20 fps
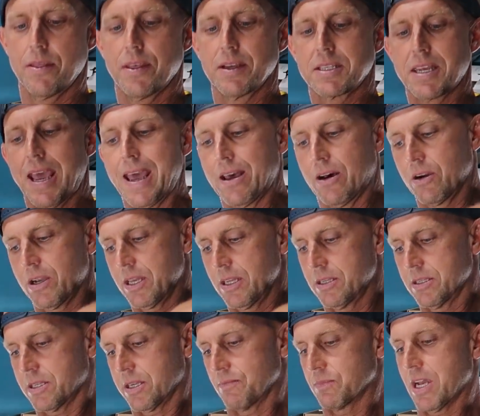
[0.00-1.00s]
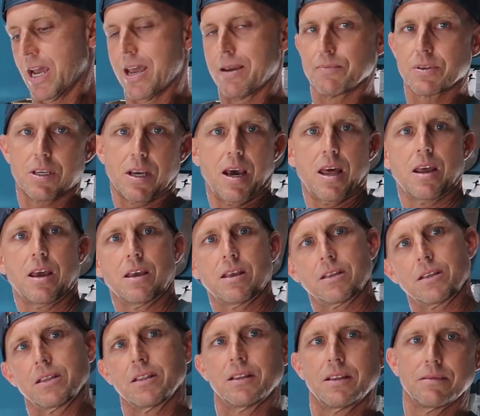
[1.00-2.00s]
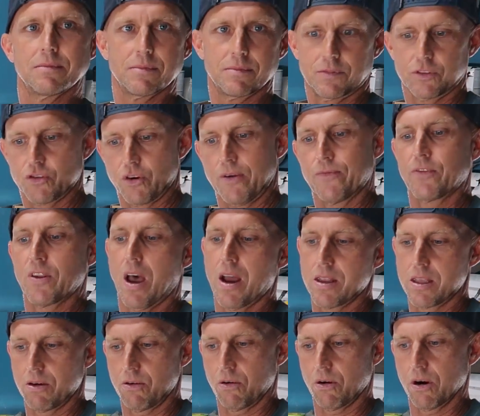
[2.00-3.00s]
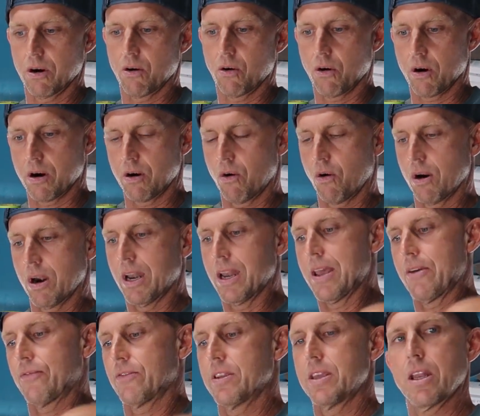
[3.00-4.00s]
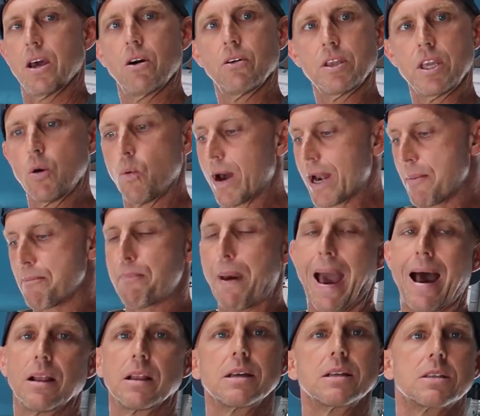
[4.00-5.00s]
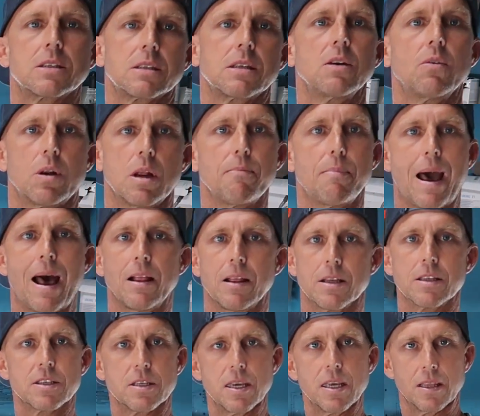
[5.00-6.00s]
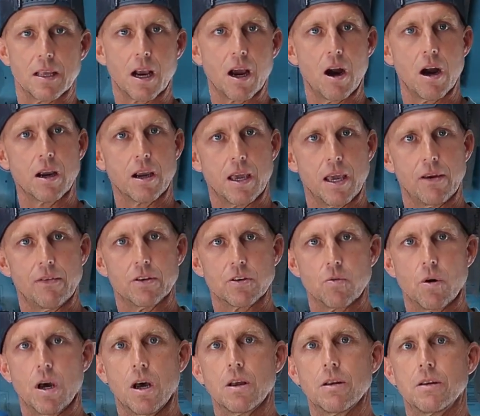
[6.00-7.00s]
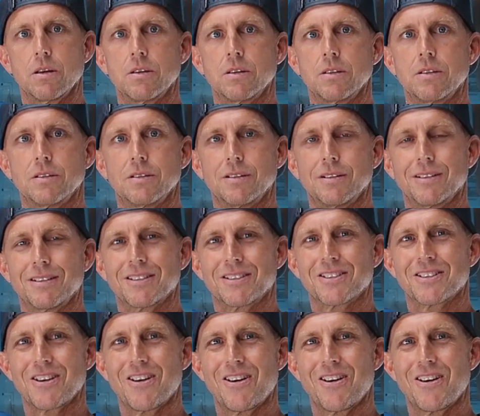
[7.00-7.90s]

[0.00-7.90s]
the tail can sometimes kind of drift on you or lift, you know. You want to balance in the concave as well.